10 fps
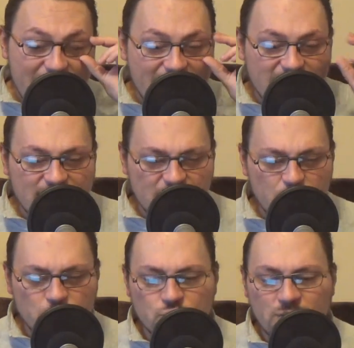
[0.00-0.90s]
And it's
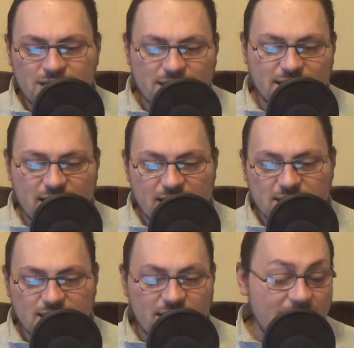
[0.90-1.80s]
usually the
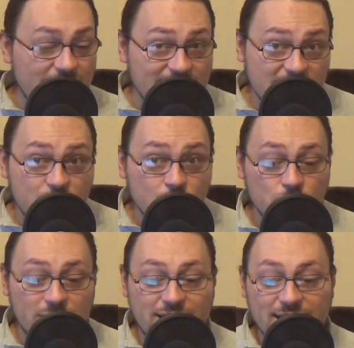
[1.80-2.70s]
case, and as it's
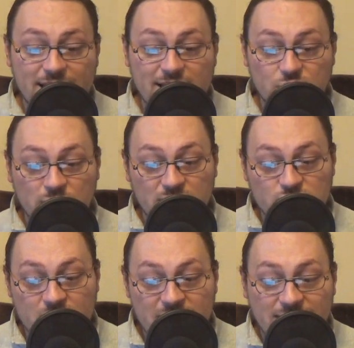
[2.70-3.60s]
usually the case on the
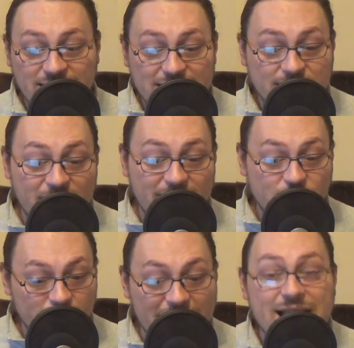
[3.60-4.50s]
right, this
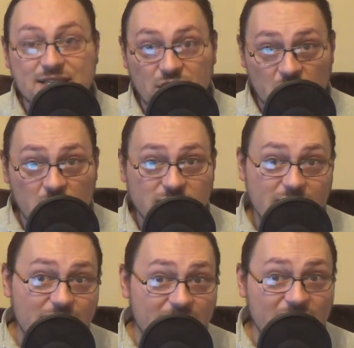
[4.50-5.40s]
faction has a lot
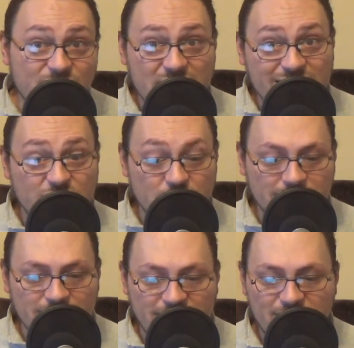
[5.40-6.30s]
of
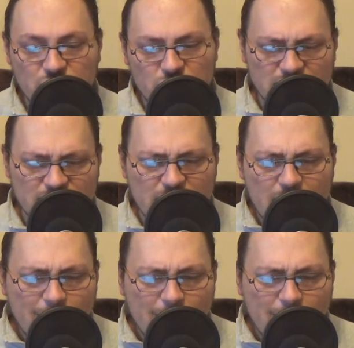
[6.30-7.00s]
internal divisions.